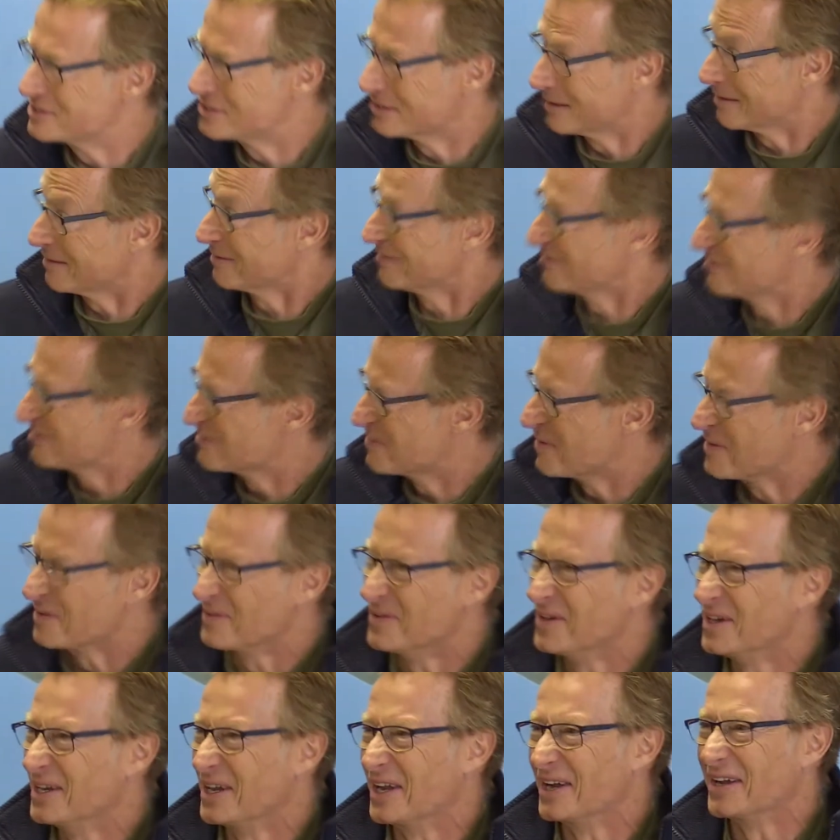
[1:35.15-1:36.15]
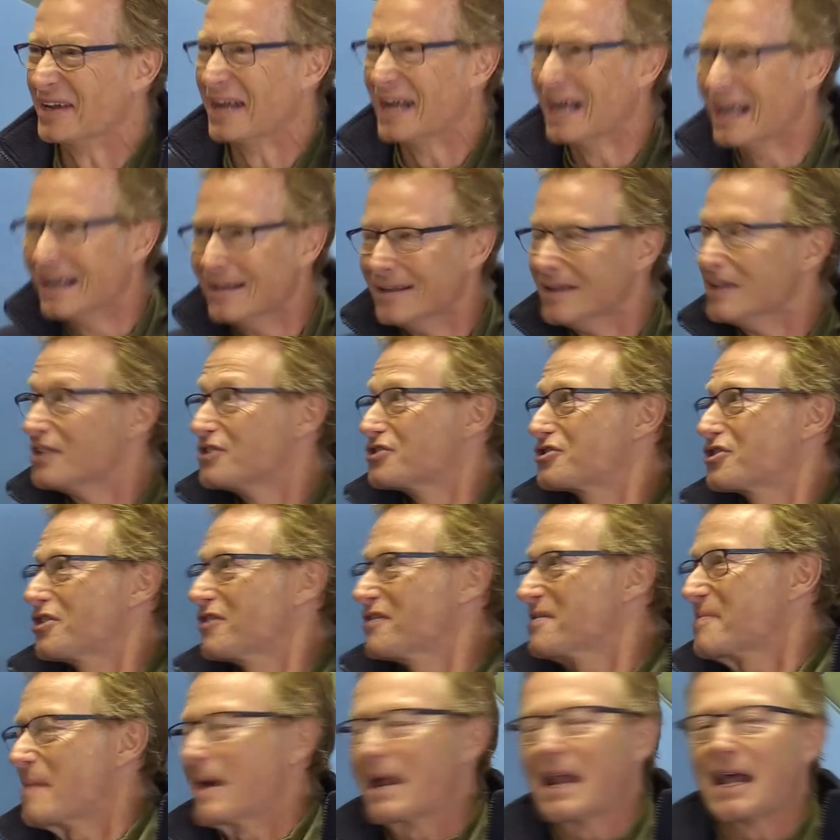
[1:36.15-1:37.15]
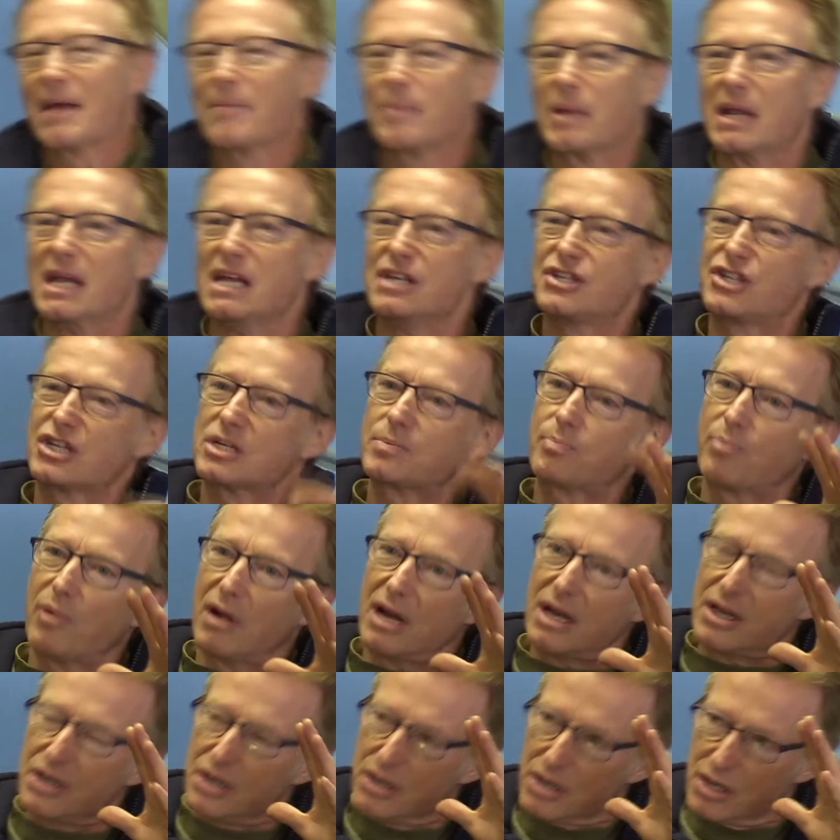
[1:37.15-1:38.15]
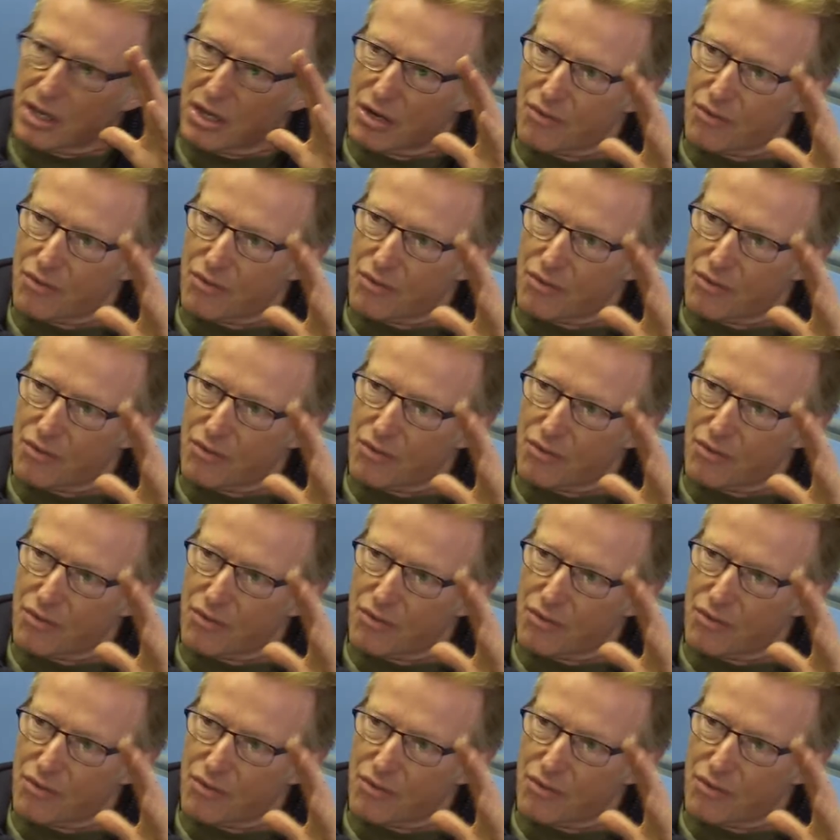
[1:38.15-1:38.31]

Sorry about that, but it's just brilliant.